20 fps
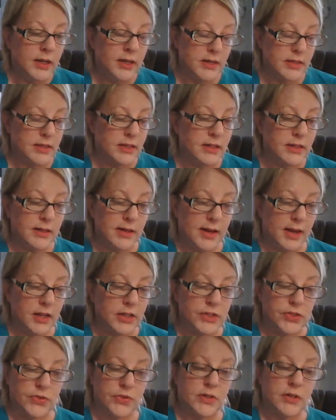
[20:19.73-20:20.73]
is a
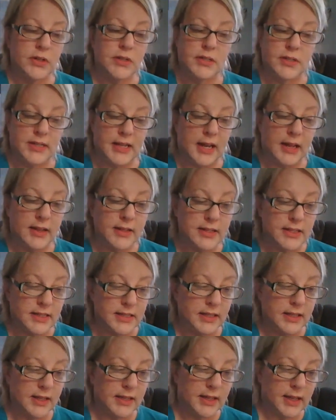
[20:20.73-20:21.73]
natural
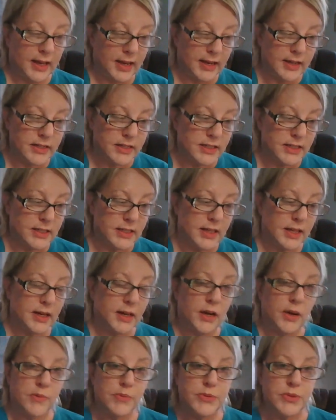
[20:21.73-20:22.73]
salicylic acid that
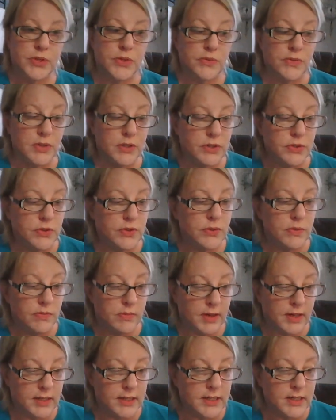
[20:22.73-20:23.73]
helps to reduce
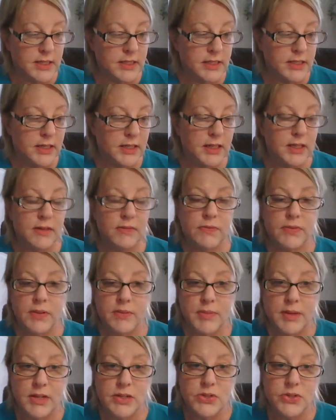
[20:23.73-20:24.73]
redness,
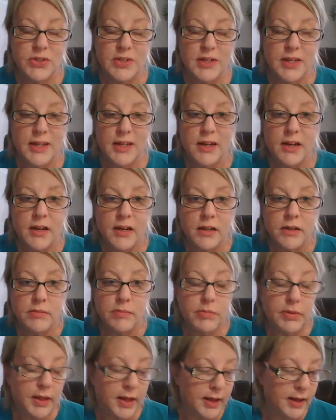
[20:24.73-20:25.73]
inflammation, and
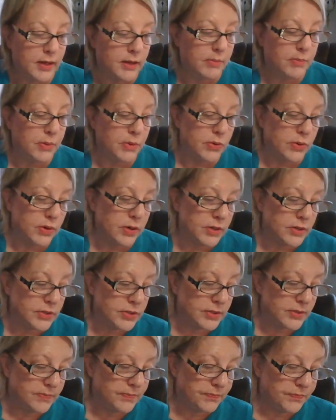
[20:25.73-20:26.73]
unblock
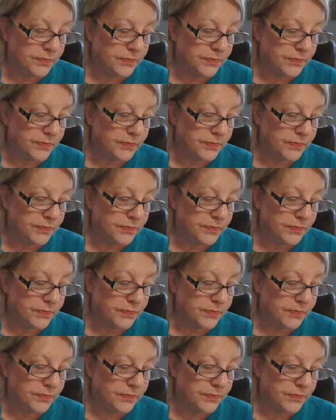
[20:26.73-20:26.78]
pores.